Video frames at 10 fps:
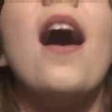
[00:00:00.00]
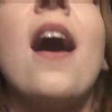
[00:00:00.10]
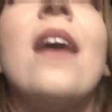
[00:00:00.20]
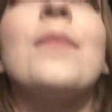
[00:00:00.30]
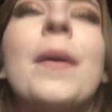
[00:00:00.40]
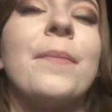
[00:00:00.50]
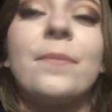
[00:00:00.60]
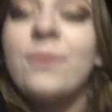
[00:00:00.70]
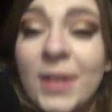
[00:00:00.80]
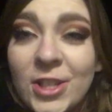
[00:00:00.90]
I'm
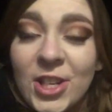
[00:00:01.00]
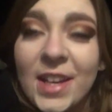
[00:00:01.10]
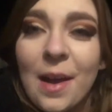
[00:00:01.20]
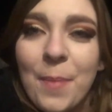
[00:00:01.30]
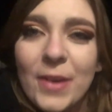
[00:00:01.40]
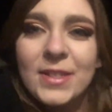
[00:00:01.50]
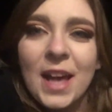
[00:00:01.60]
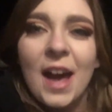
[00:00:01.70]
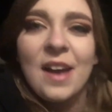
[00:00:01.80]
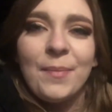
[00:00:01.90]
finishing it up
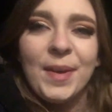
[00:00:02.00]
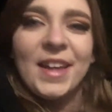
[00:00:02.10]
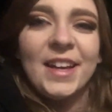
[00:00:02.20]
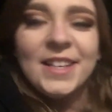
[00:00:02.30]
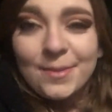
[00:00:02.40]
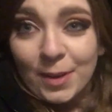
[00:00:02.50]
outside because